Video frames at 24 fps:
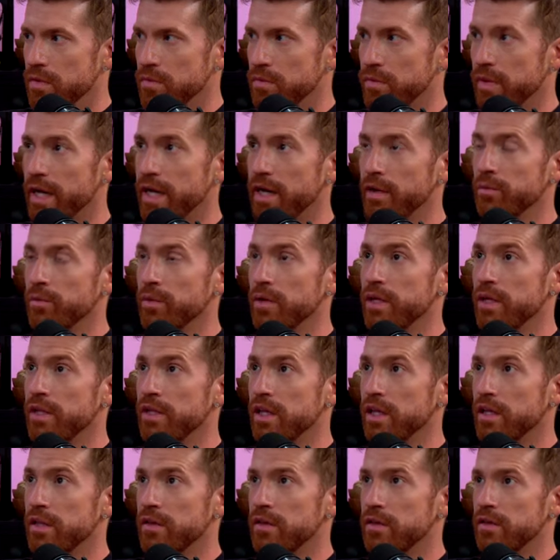Right. Well, and
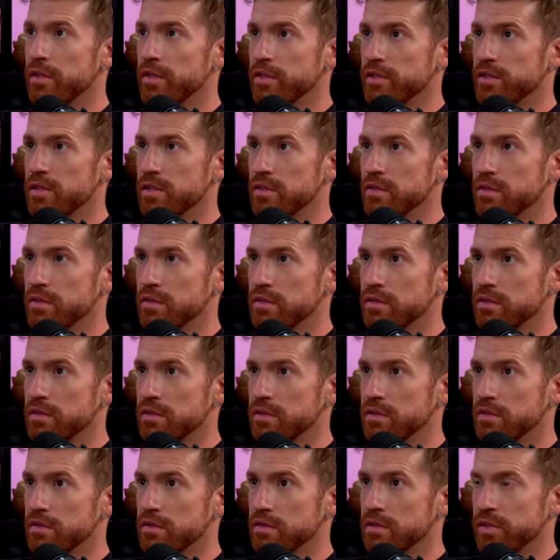then there's an
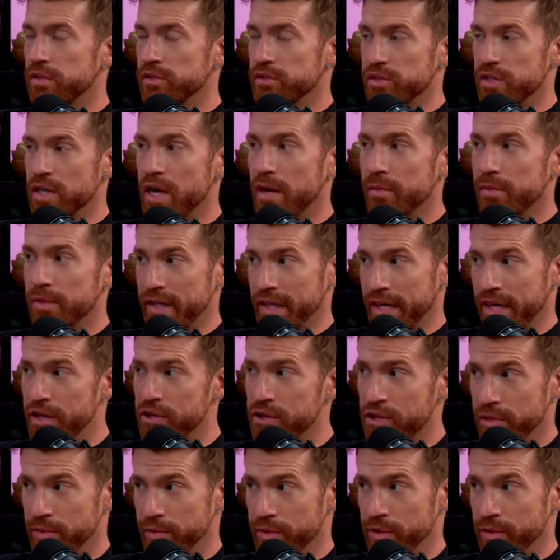
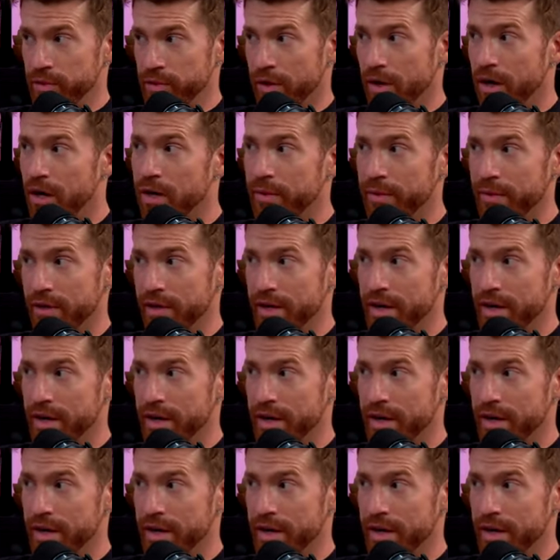obligation when you are a real